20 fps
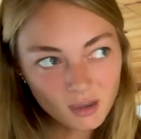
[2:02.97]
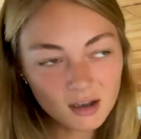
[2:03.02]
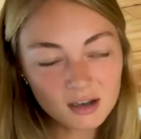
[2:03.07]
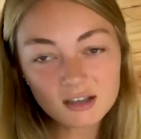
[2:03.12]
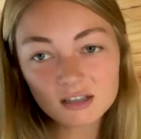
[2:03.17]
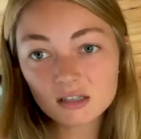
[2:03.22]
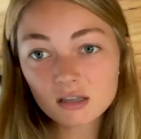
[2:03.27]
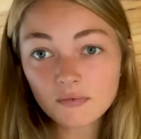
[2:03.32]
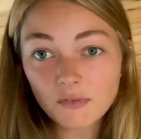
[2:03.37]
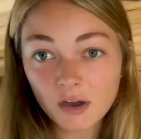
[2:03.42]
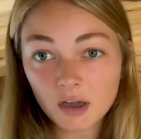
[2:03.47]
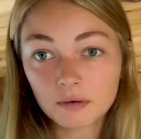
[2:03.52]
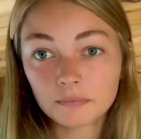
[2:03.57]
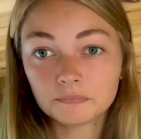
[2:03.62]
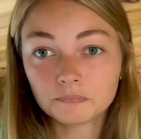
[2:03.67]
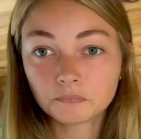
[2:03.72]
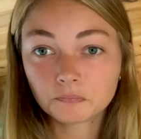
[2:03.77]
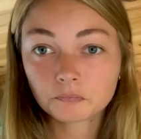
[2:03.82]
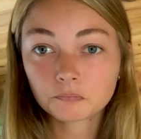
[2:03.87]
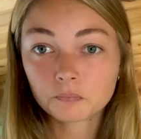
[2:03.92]
is the
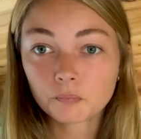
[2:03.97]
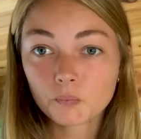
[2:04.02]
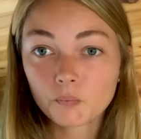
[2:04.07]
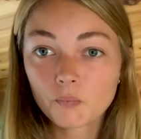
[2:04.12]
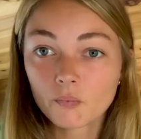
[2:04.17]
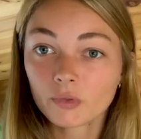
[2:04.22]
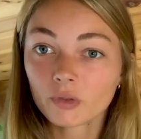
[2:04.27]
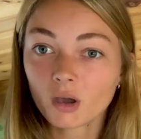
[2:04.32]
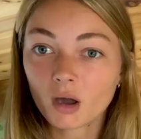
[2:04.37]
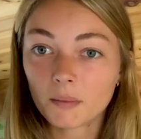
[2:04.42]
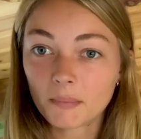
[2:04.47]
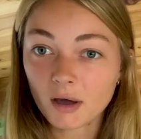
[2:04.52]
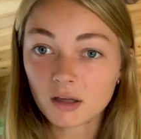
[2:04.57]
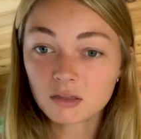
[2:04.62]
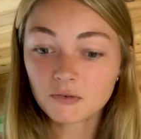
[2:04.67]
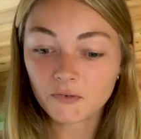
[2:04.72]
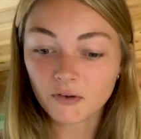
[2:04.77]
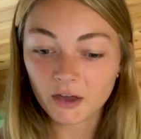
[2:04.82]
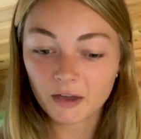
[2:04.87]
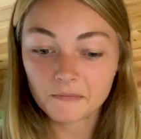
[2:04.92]
van. I bought
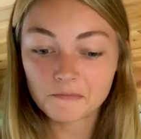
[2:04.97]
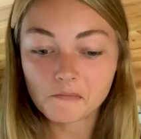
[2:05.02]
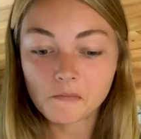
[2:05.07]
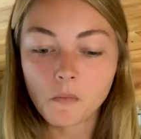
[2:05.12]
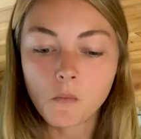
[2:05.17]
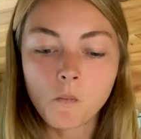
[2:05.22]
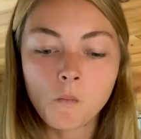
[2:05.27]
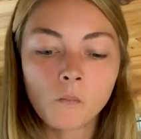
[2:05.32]
the van.